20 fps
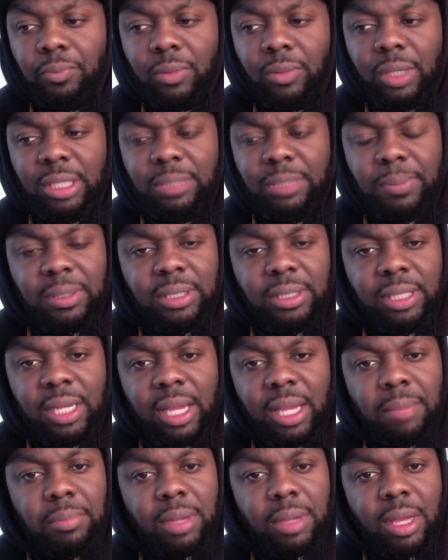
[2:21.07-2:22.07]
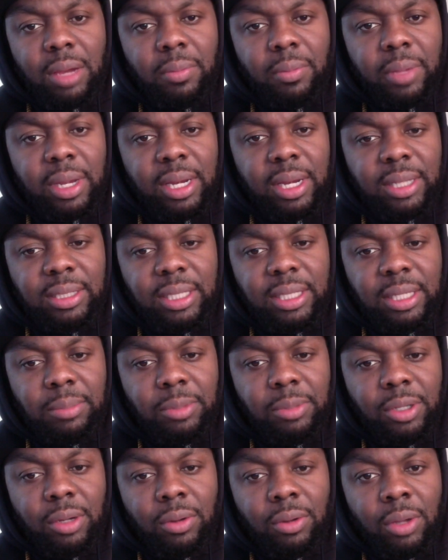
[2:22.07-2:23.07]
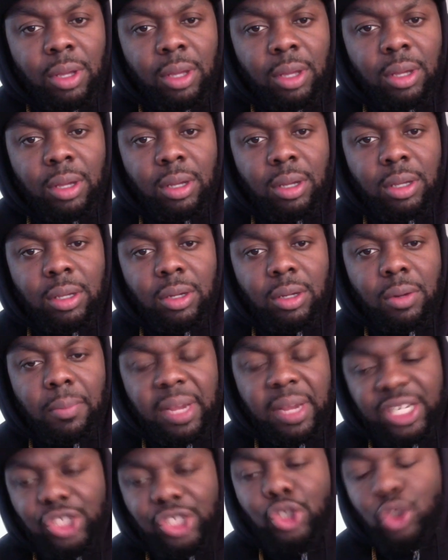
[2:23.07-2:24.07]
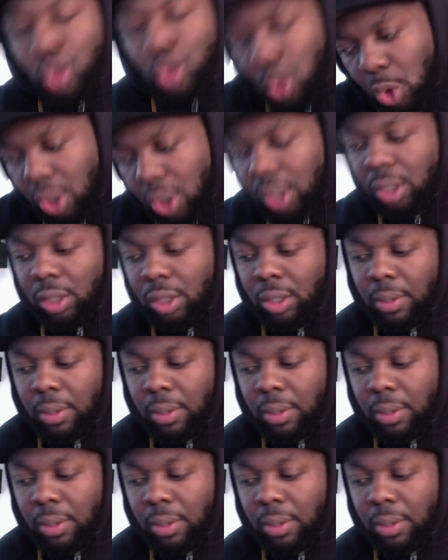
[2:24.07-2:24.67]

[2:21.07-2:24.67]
Especially the NBL media team, make sure